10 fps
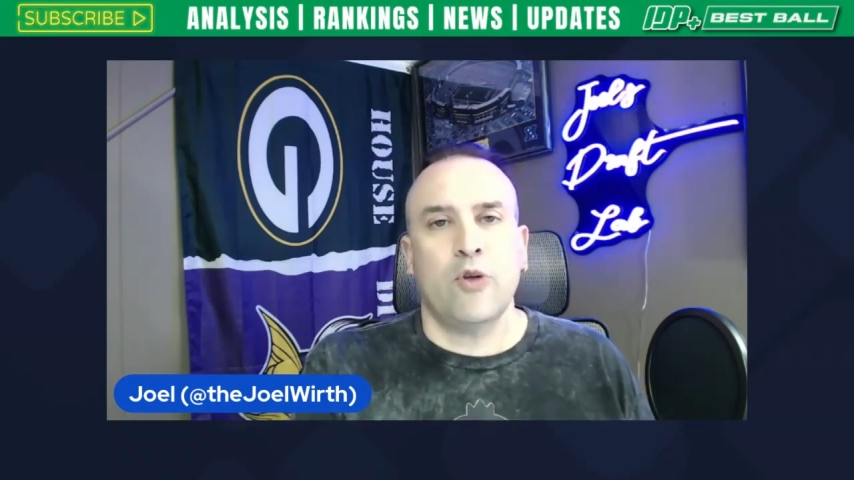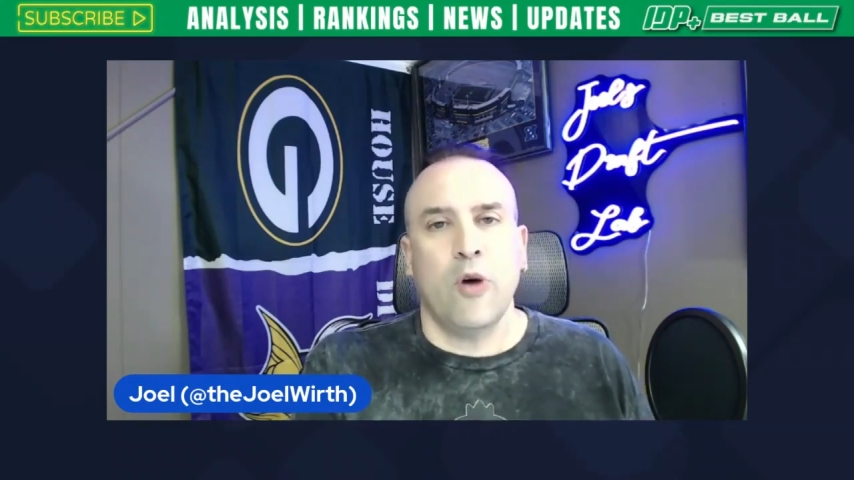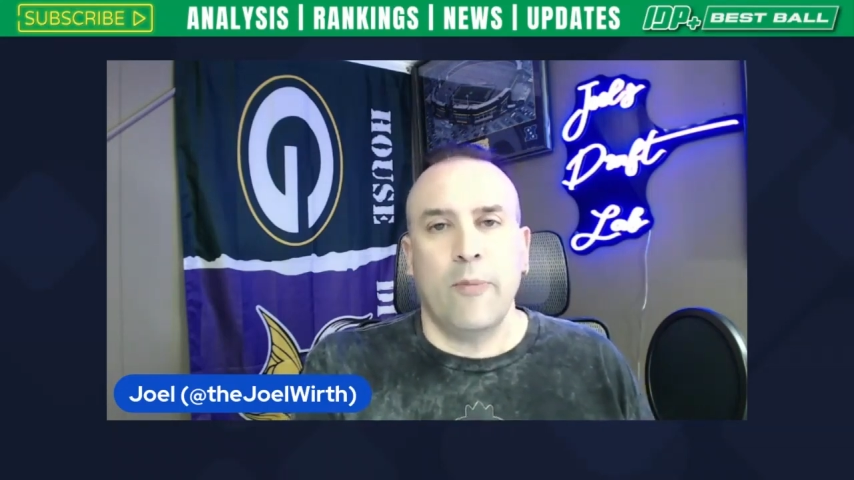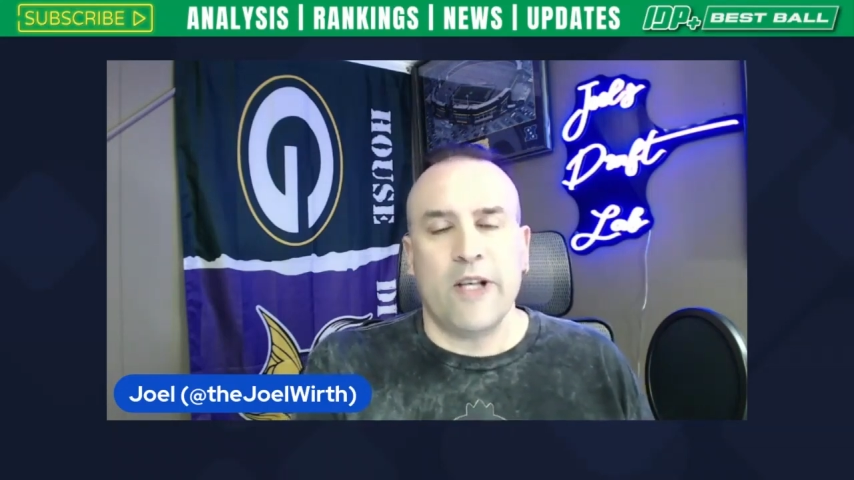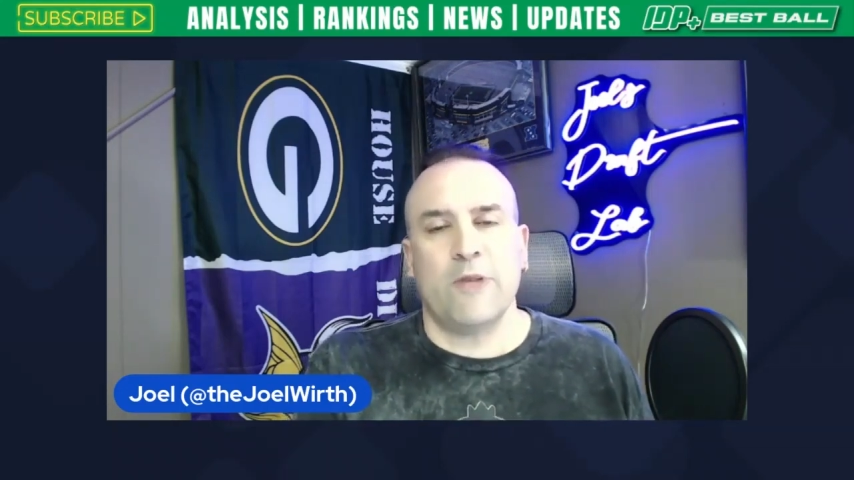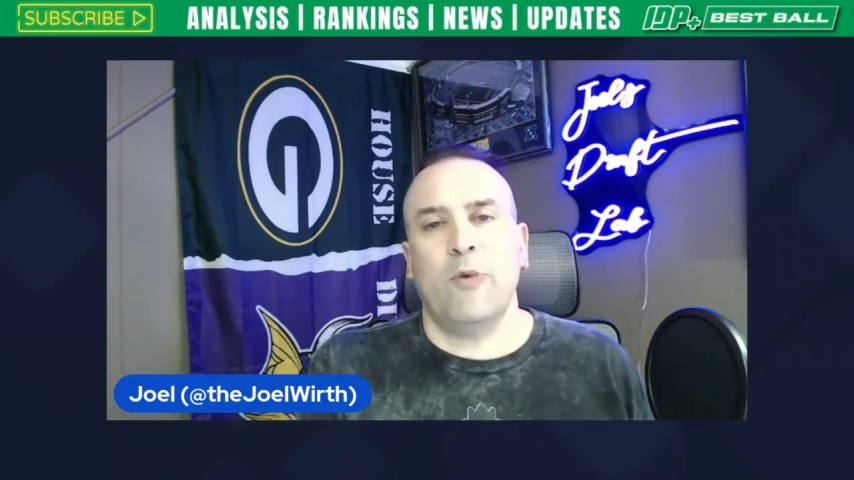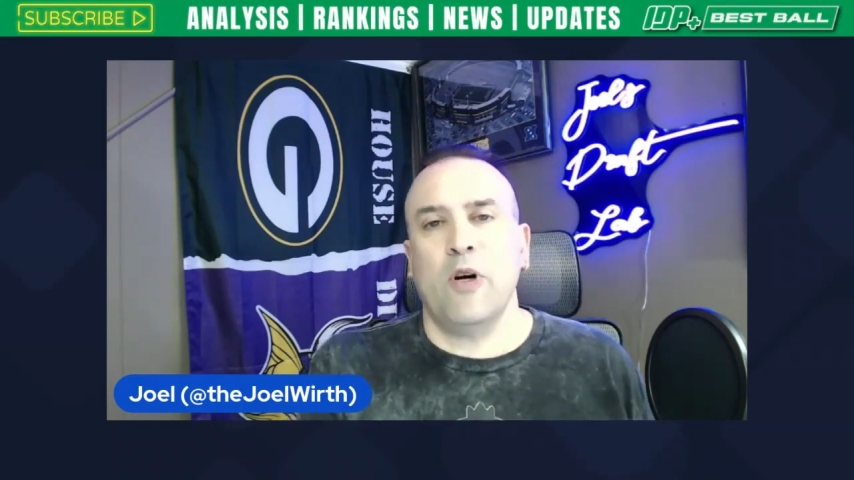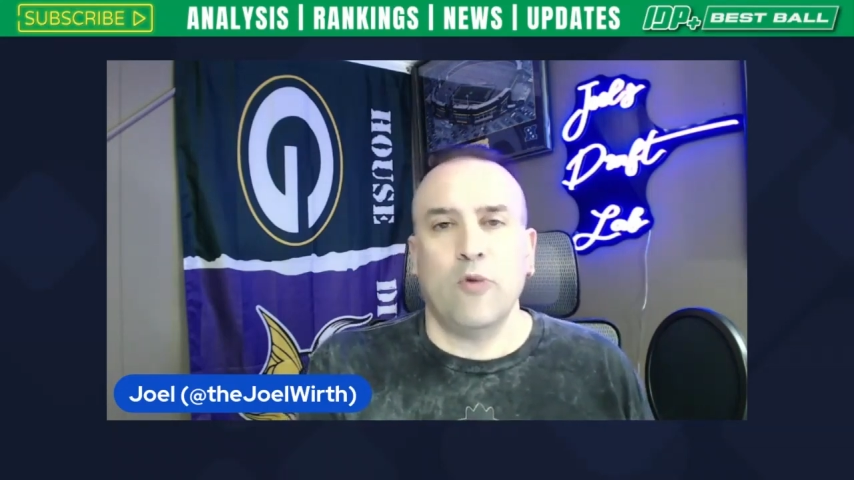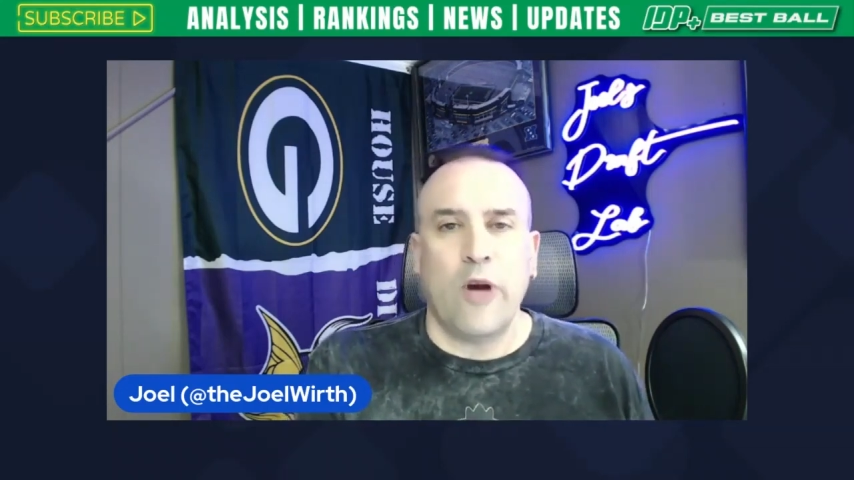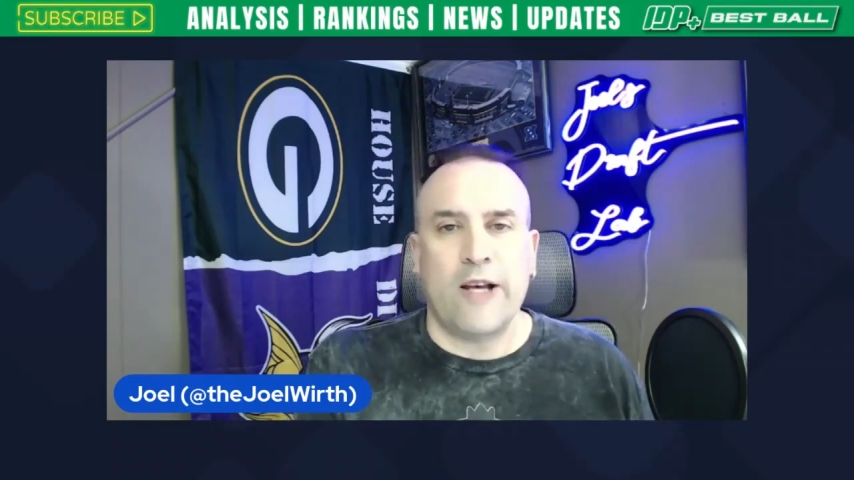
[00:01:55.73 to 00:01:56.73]
to our best
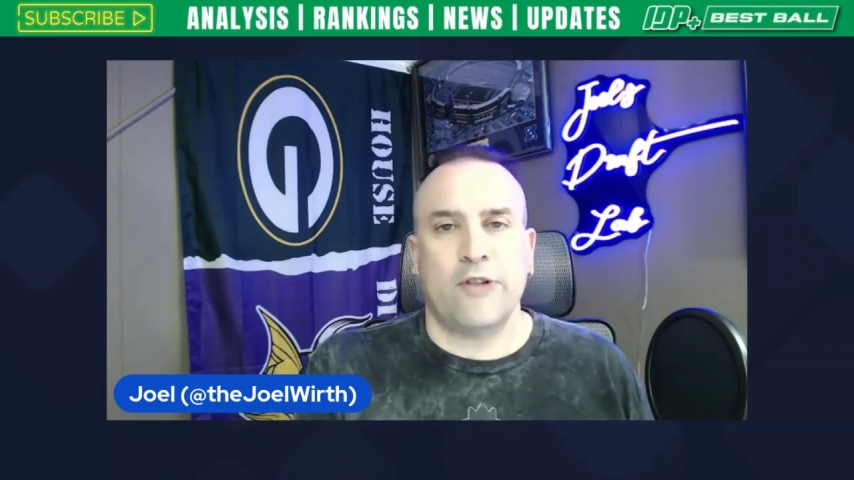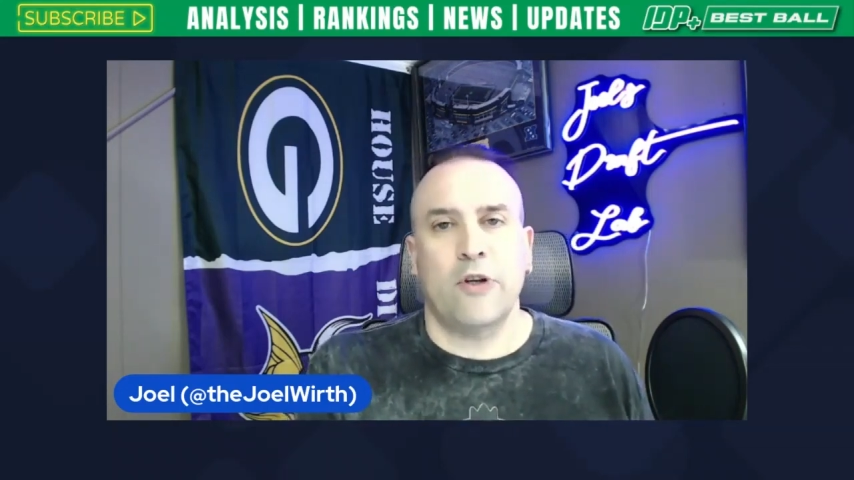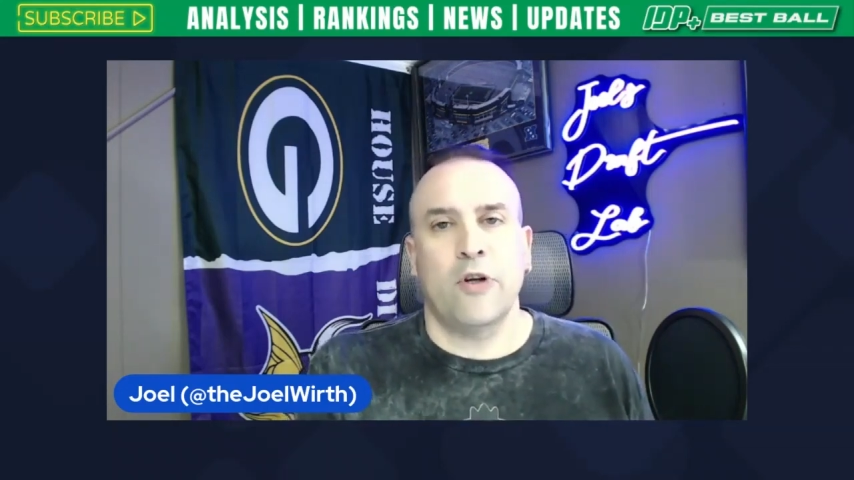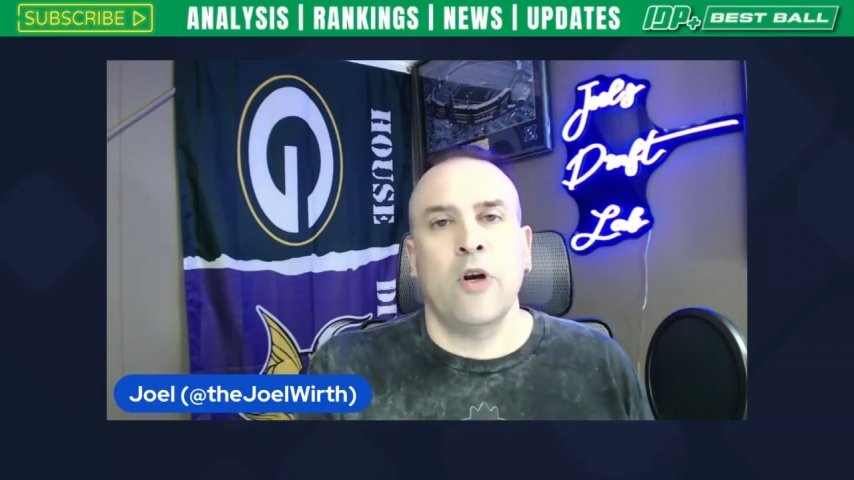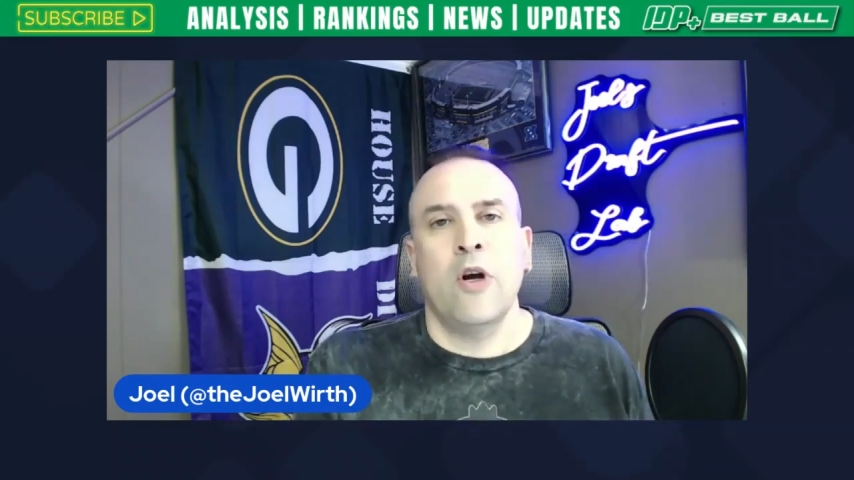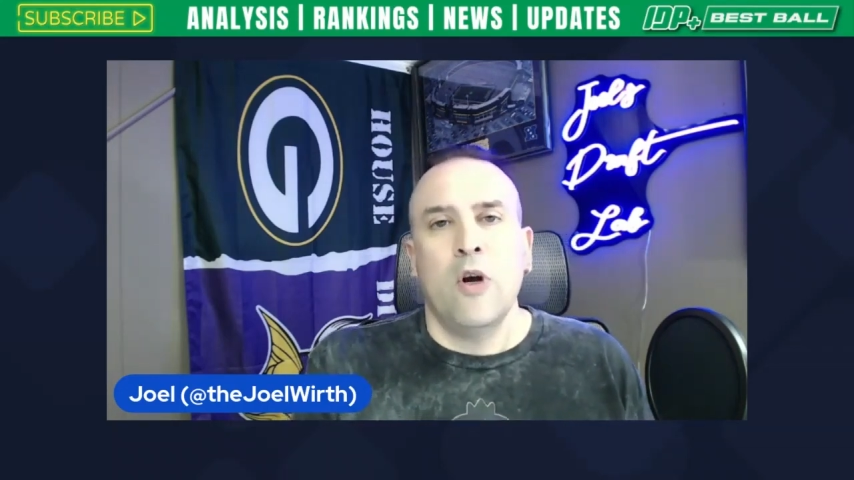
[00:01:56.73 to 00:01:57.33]
ball roster